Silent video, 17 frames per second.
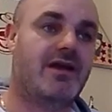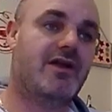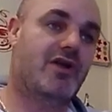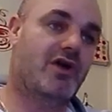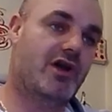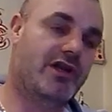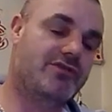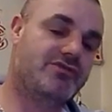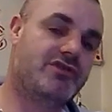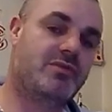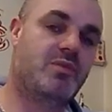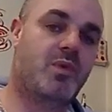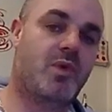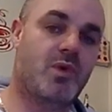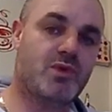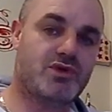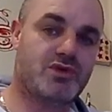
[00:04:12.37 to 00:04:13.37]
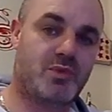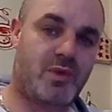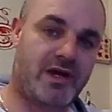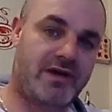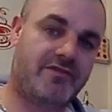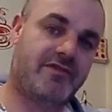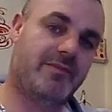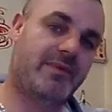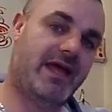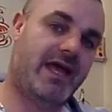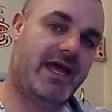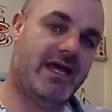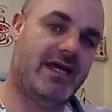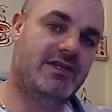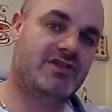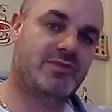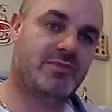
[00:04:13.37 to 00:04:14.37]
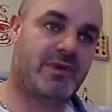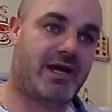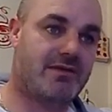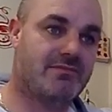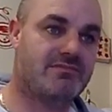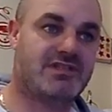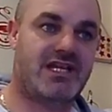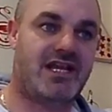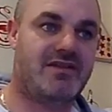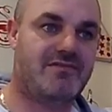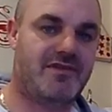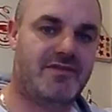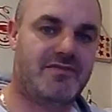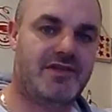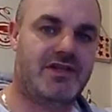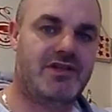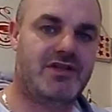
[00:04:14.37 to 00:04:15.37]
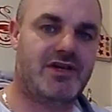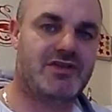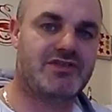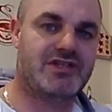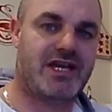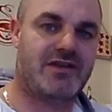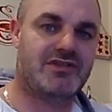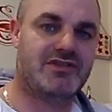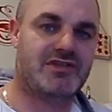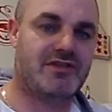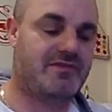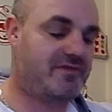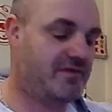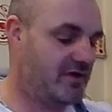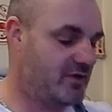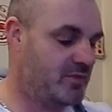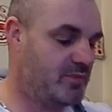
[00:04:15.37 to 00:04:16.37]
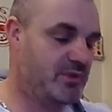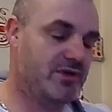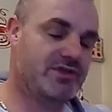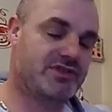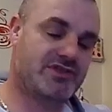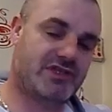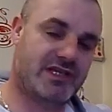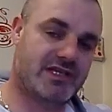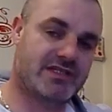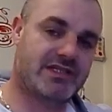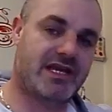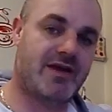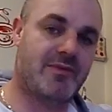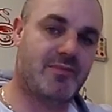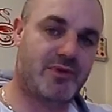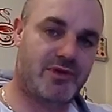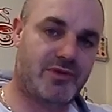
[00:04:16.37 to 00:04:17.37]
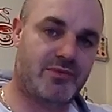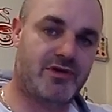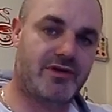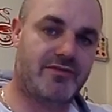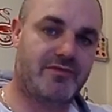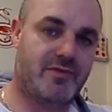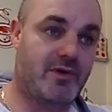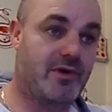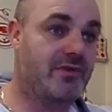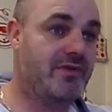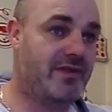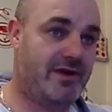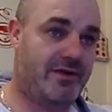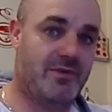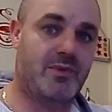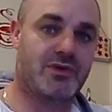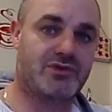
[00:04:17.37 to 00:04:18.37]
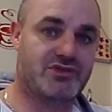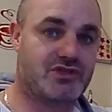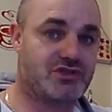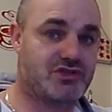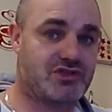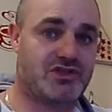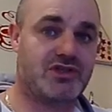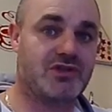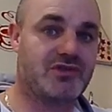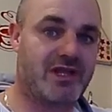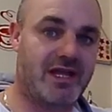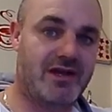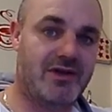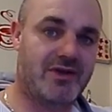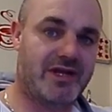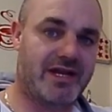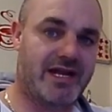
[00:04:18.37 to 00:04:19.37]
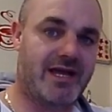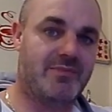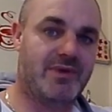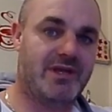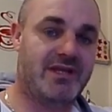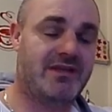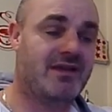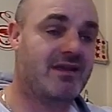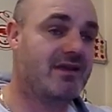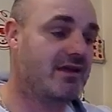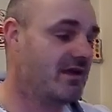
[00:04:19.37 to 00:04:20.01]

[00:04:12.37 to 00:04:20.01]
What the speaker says: And I literally walked away from the hedge about 10-15 yards out into the field, put the sticks down, put the rifle on, and there it was, just stood there looking at me.